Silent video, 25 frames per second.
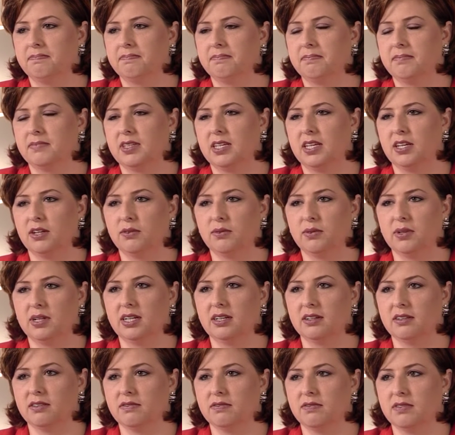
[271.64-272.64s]
get rid
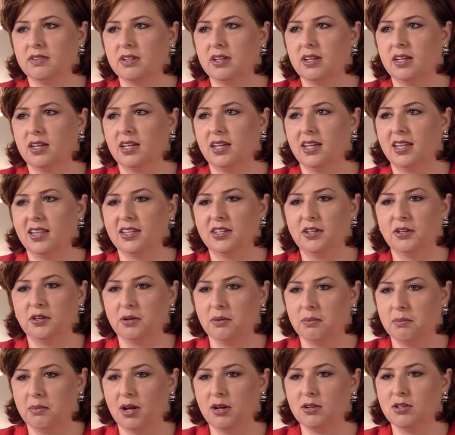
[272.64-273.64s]
of your
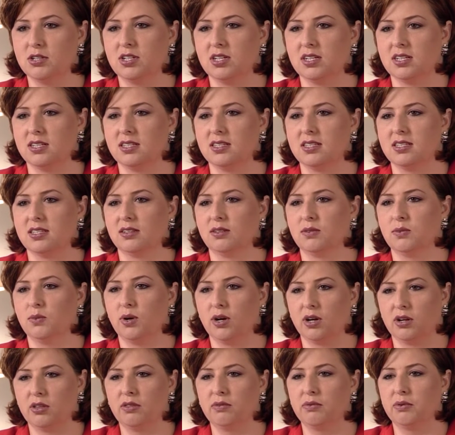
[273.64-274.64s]
emotions,
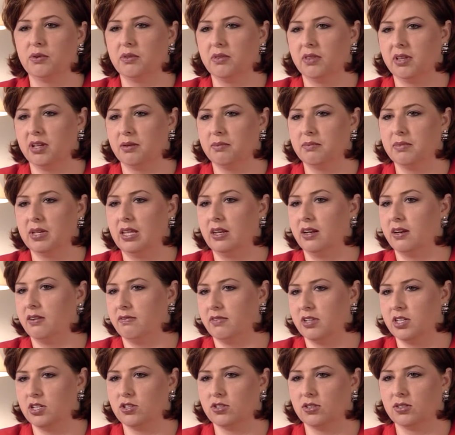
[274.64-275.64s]
work through them
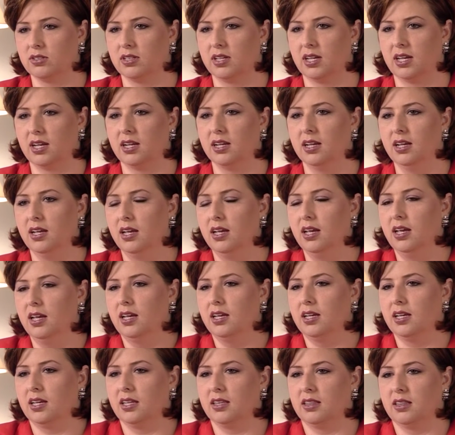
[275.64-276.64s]
individually,
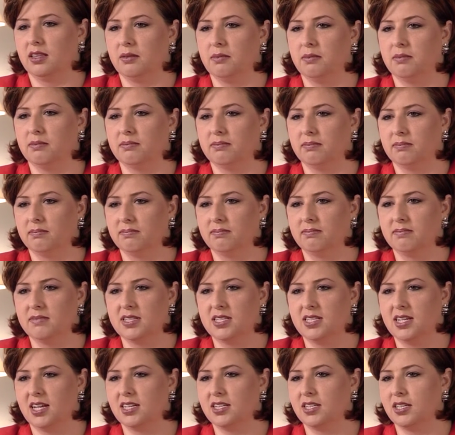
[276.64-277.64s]
get them
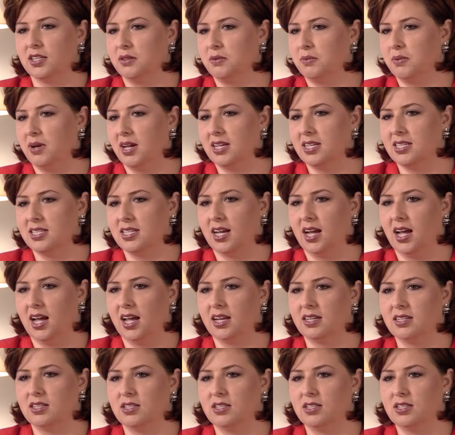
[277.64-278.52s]
set to the wayside.